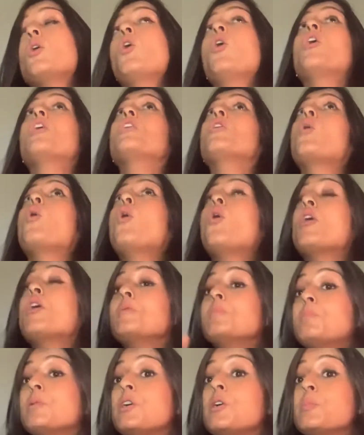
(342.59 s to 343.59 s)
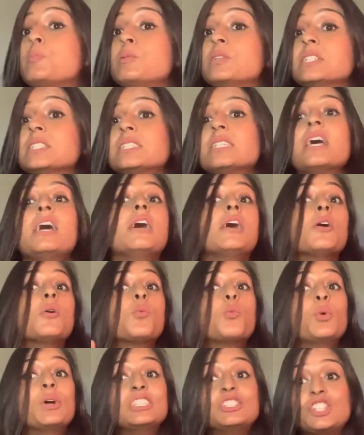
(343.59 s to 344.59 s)
Or On Purpose
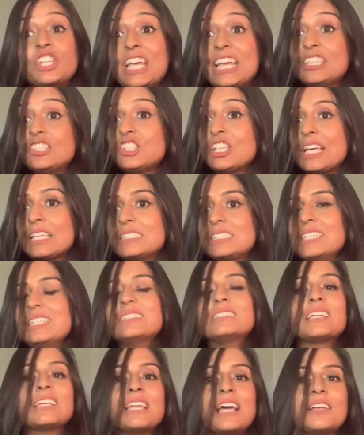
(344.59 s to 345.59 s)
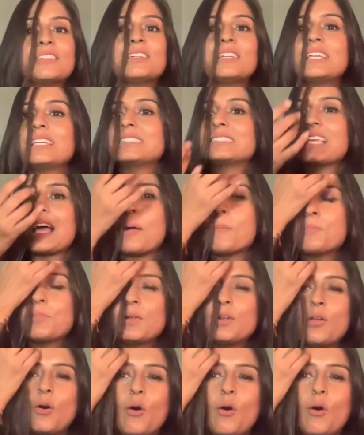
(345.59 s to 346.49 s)
with Jay Shetty is another example